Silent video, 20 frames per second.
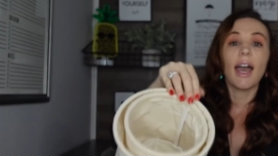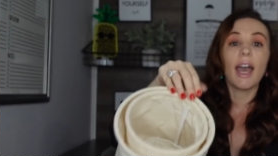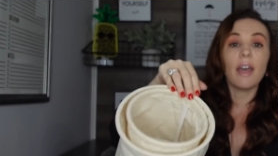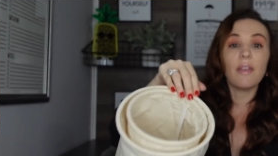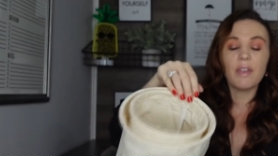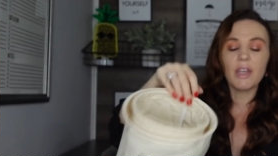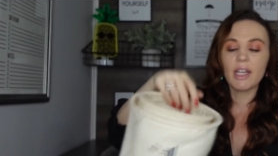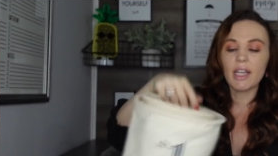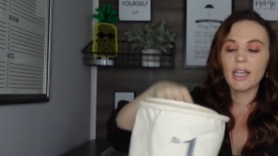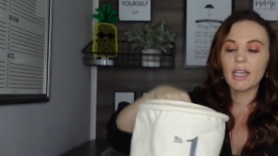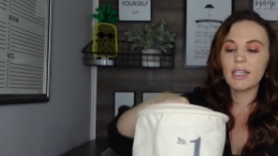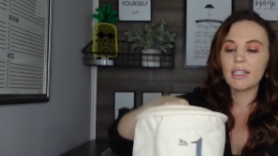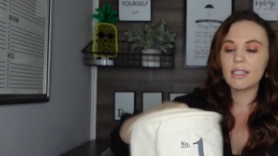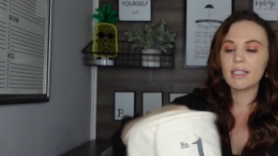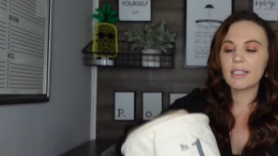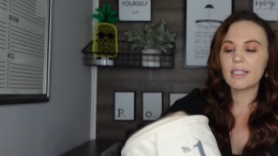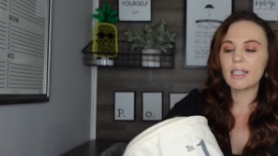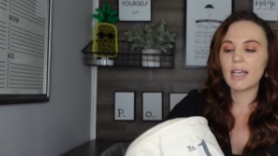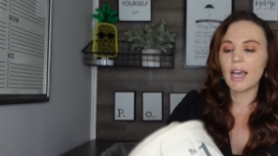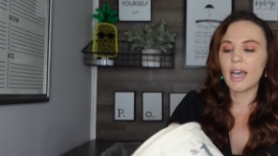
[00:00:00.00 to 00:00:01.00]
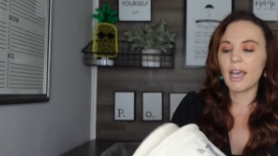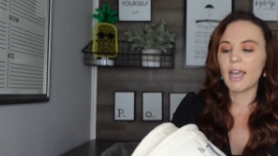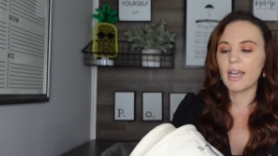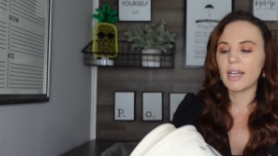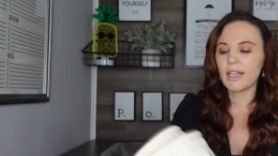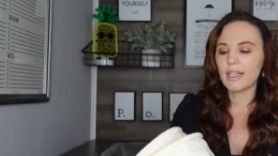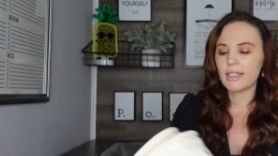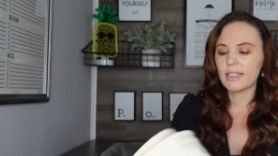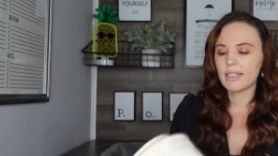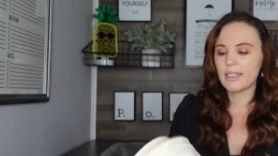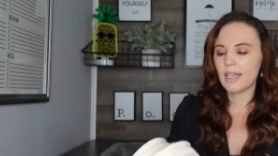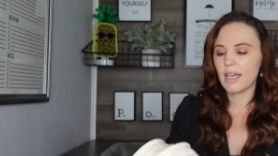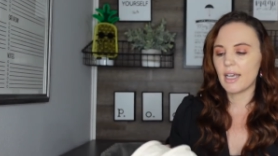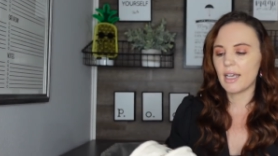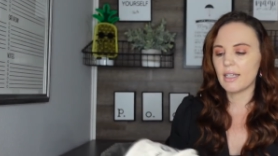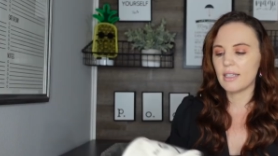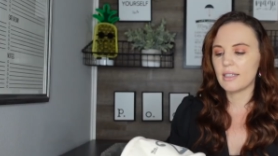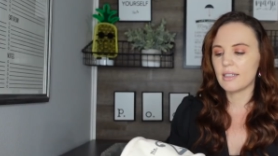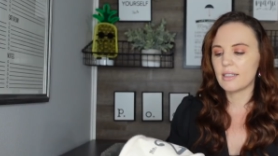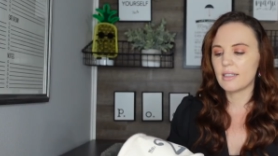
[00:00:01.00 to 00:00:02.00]
and then inside it
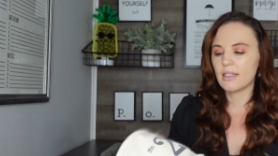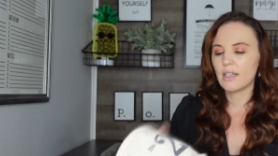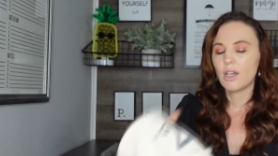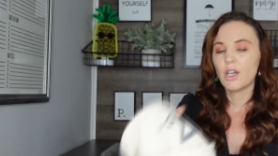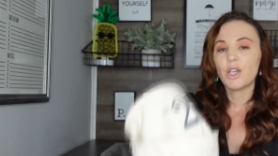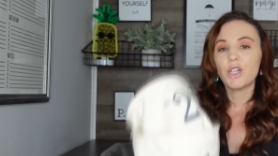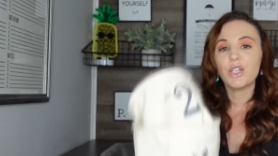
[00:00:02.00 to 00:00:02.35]
says